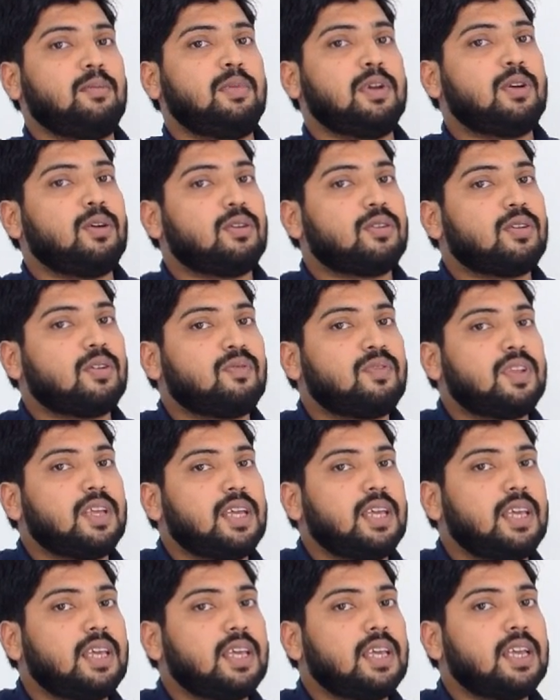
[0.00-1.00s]
because of
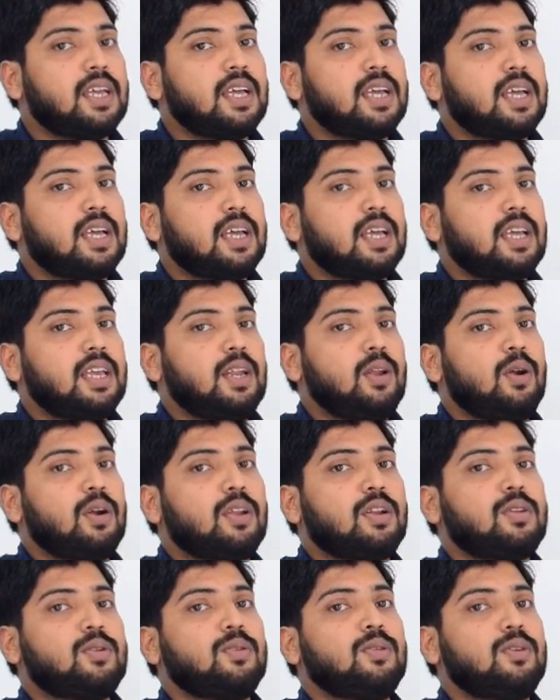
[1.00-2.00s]
in
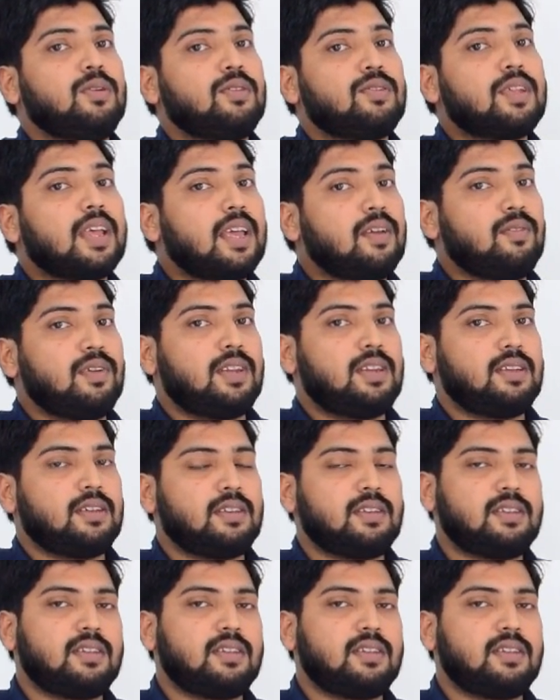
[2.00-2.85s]
order to save it.